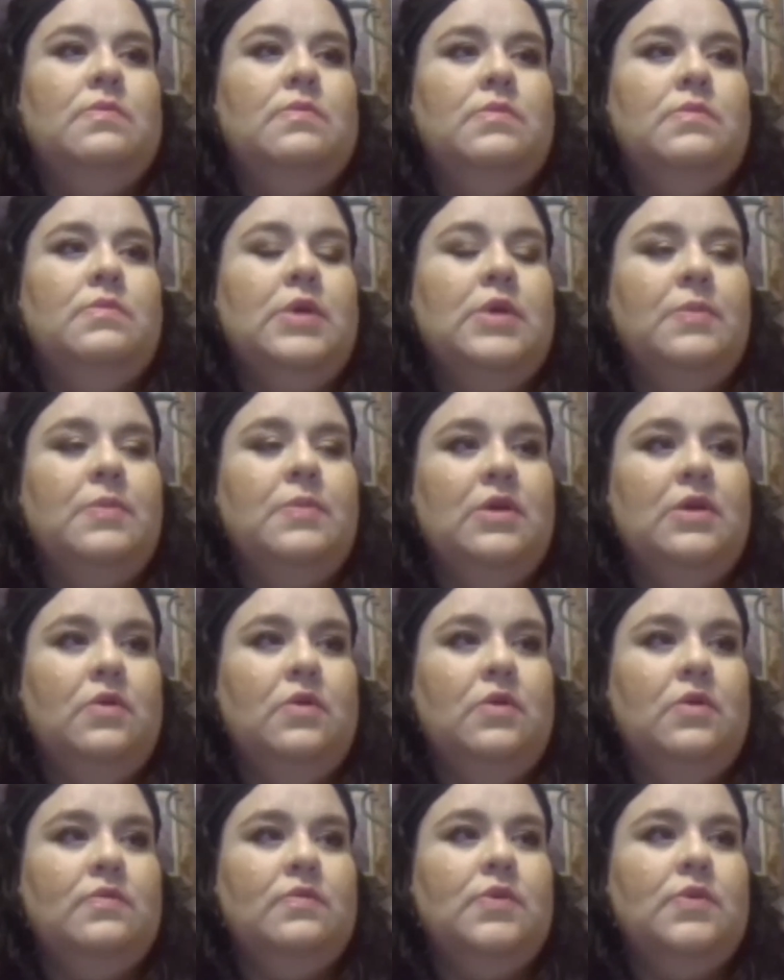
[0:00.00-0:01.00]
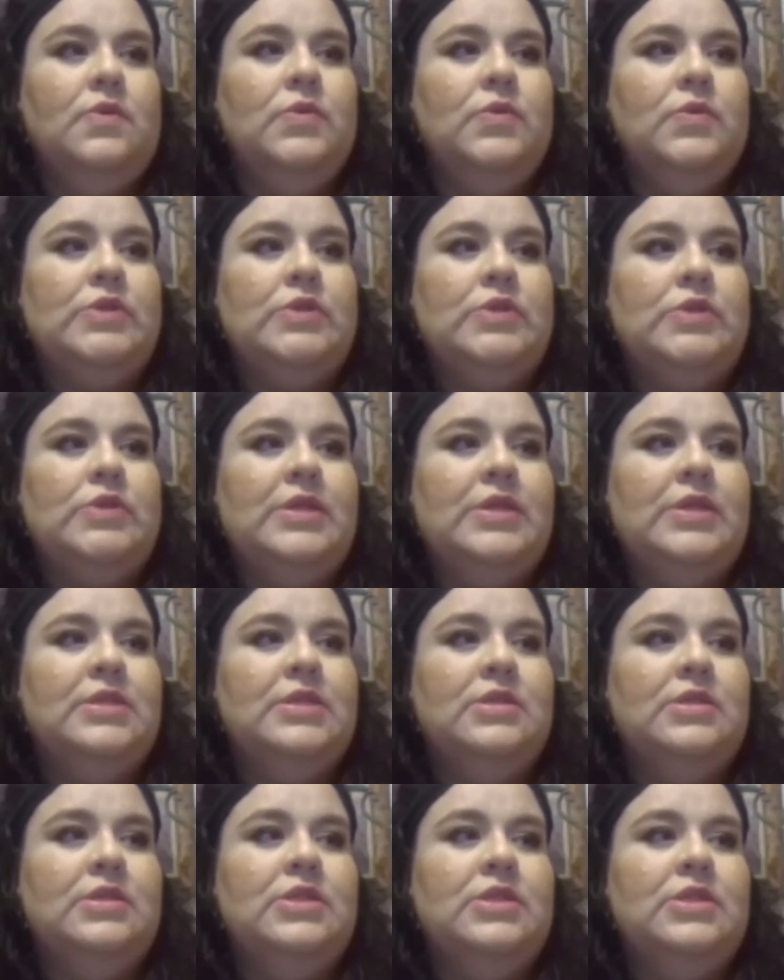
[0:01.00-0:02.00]
coming home from
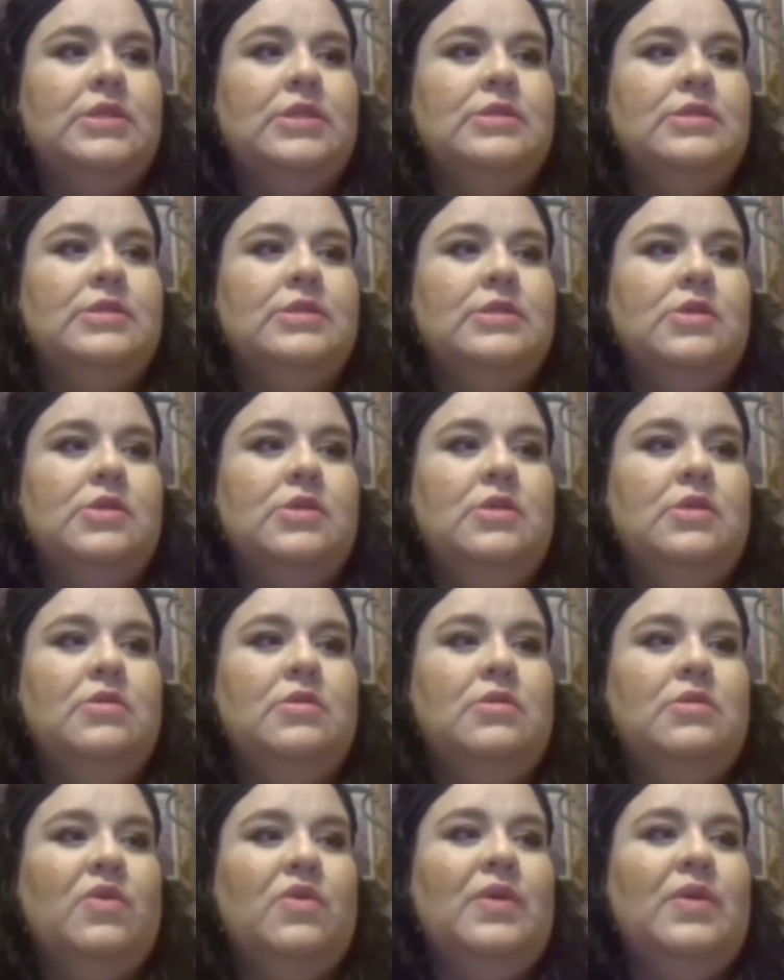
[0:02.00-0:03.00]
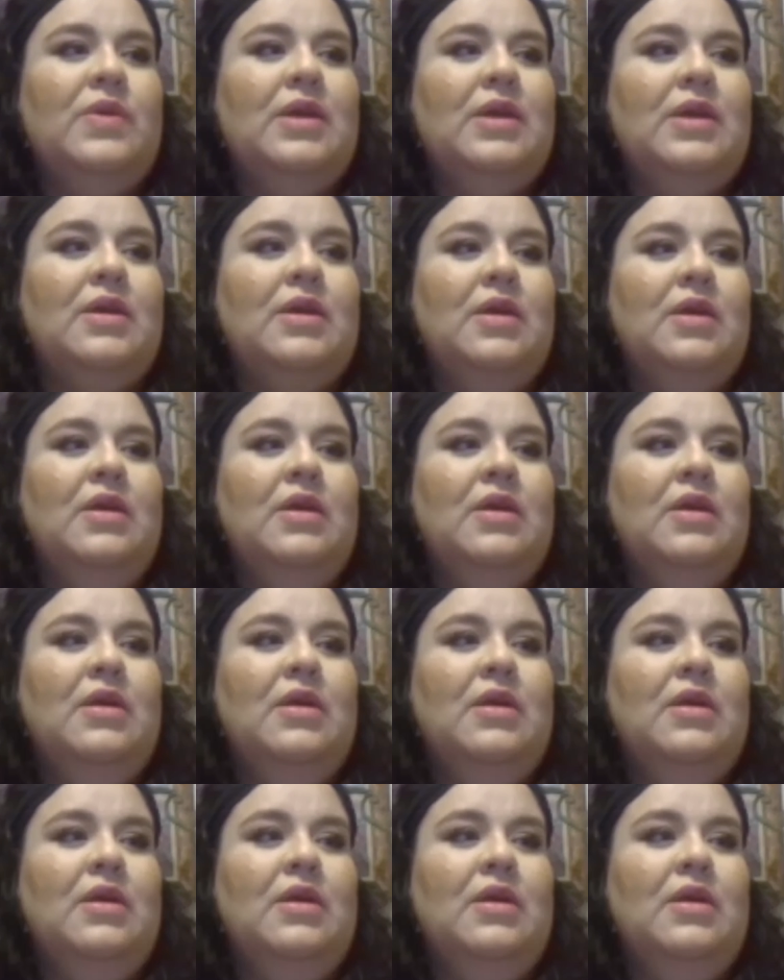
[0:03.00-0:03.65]
retreats and just knowing